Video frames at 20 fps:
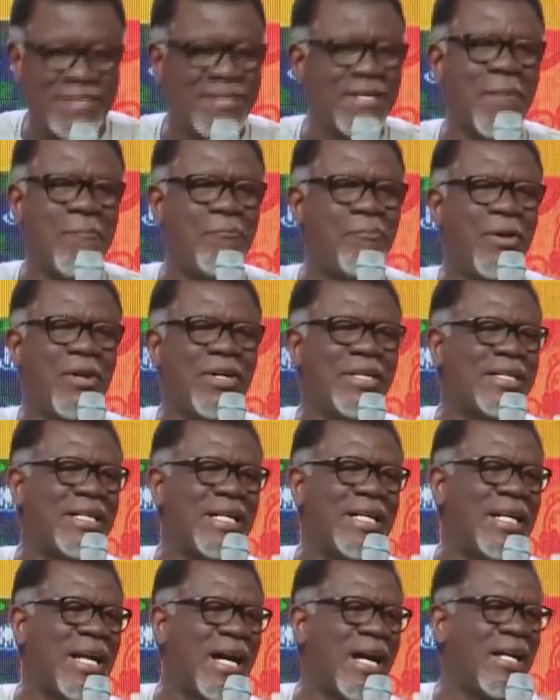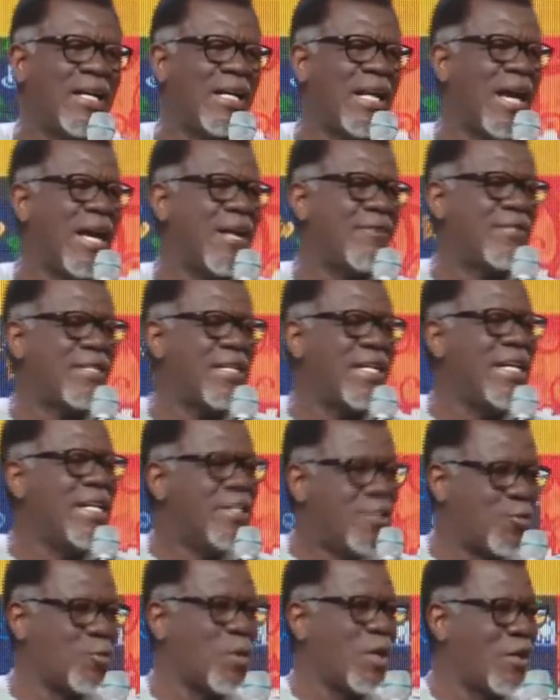At some point in our
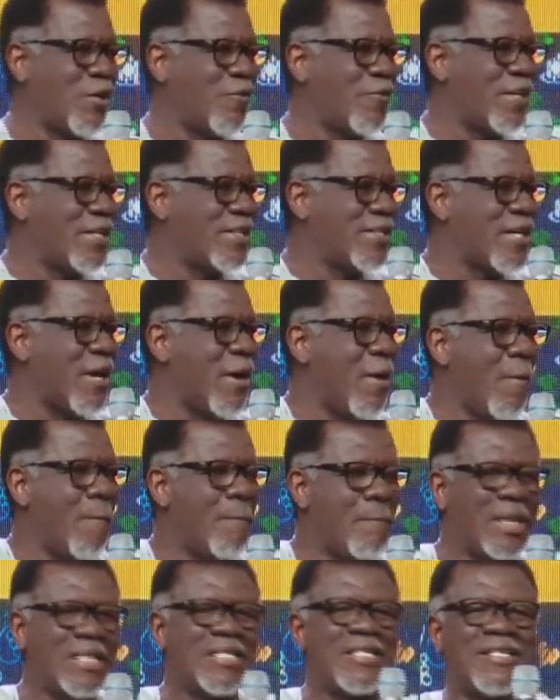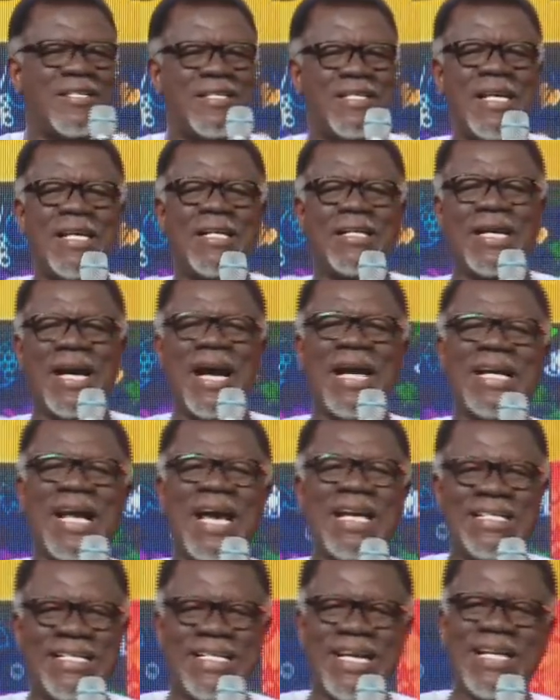lives, each one of us must seek
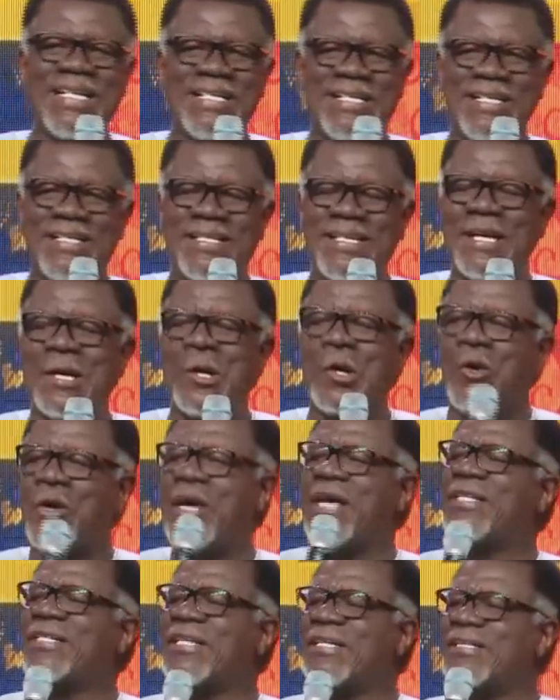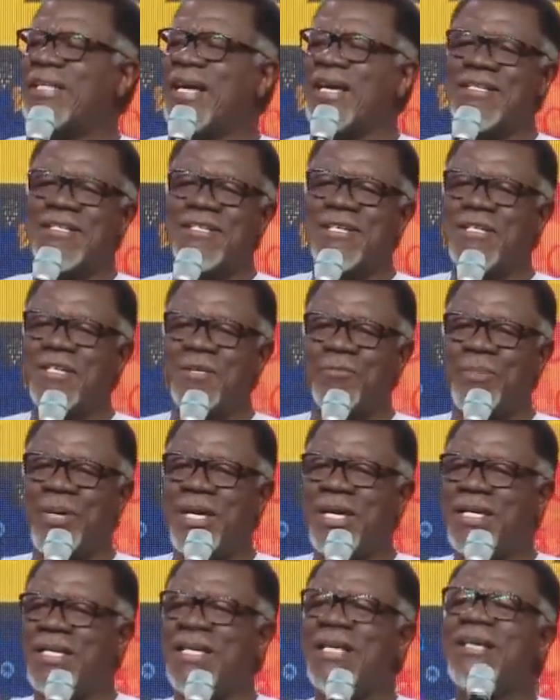an identity greater than
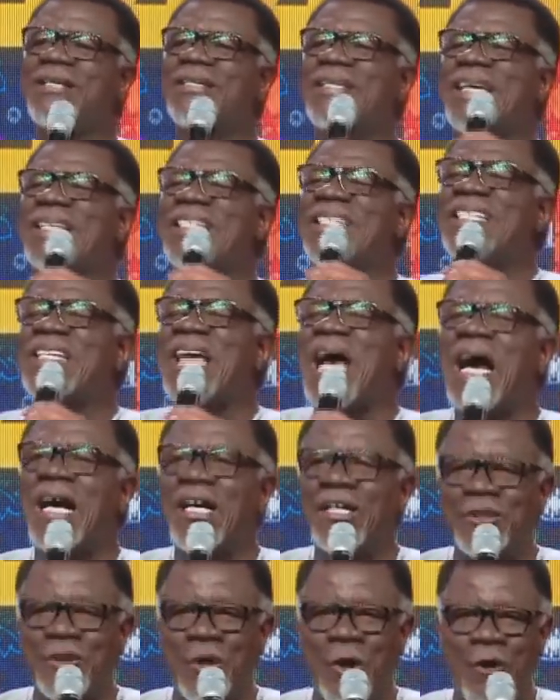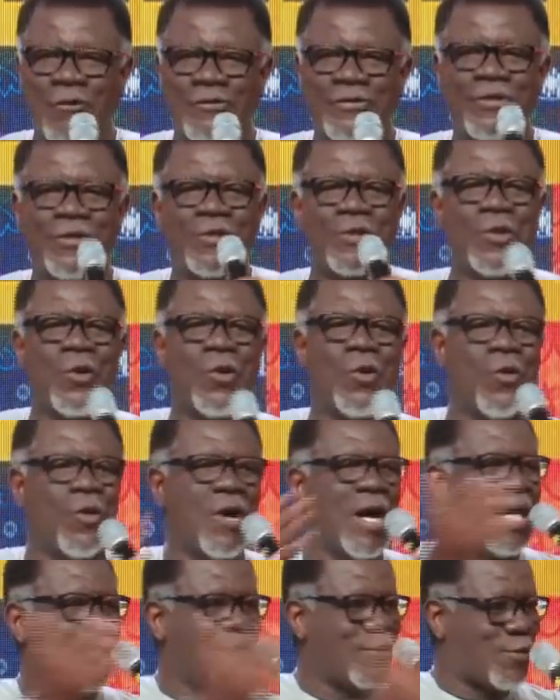just being the child of
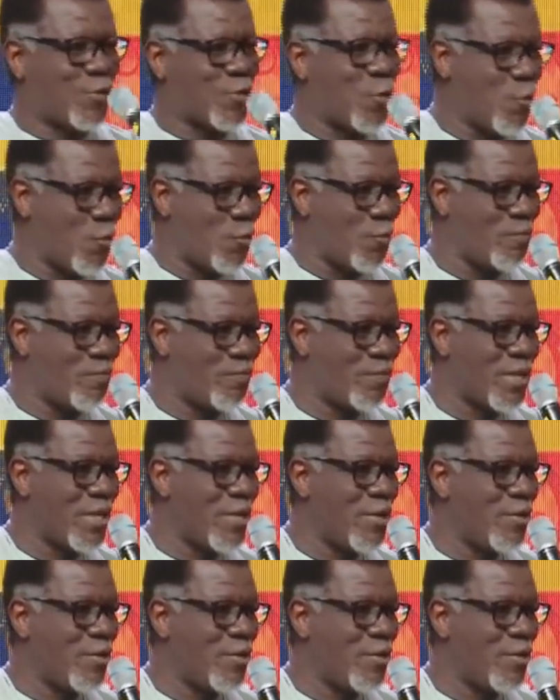so and so.